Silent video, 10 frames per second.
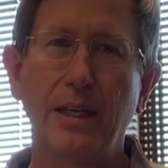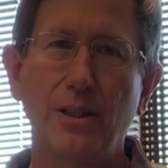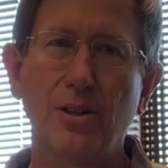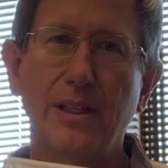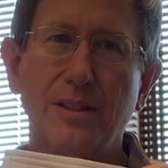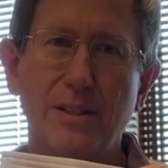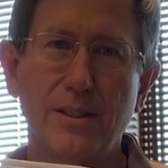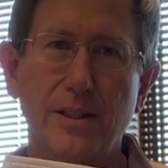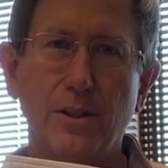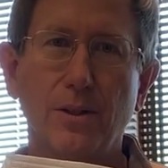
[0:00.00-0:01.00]
you can
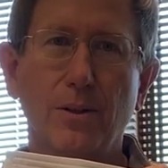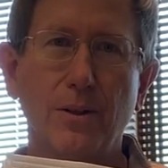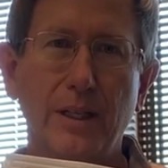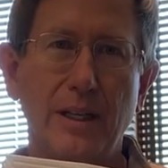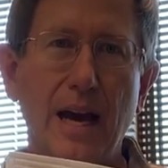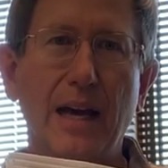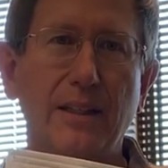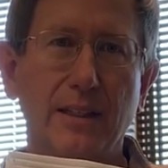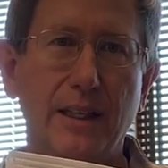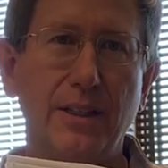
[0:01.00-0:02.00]
still
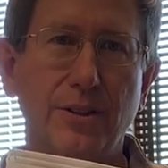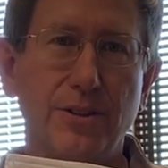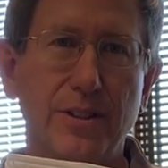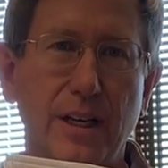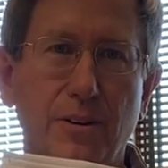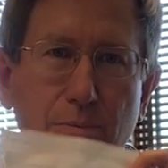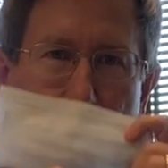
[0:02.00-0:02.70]
inoculate yourself